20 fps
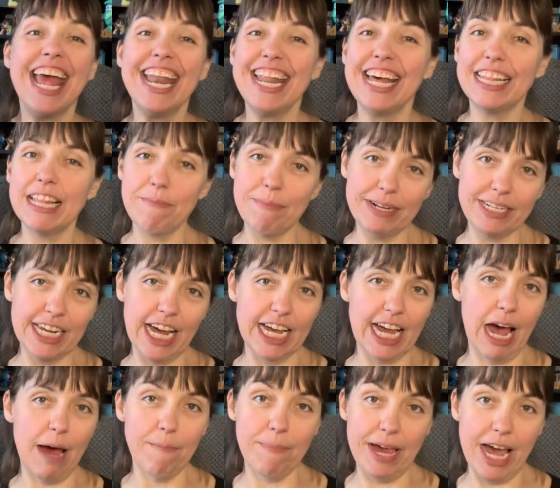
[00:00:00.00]
Now let me tell you,
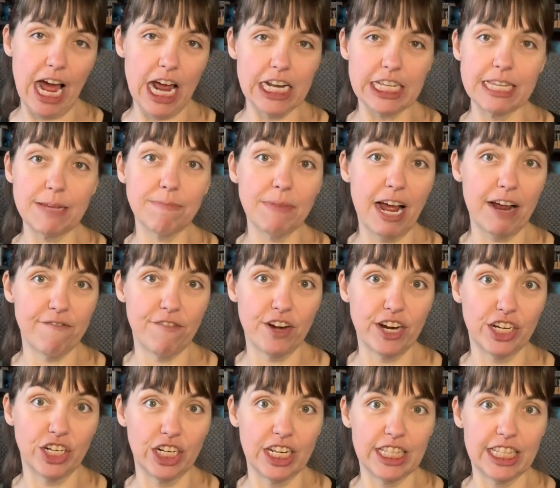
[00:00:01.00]
I'll be honest, I'm not very
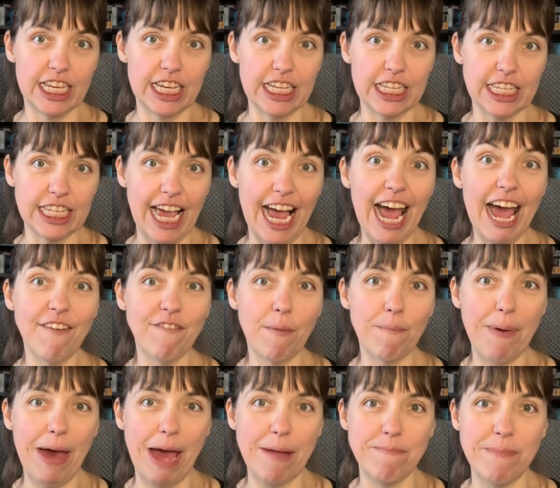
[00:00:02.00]
good at these. I have a
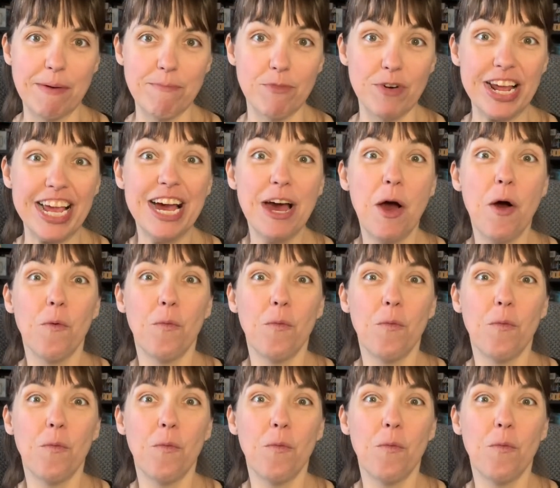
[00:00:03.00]
bad memory.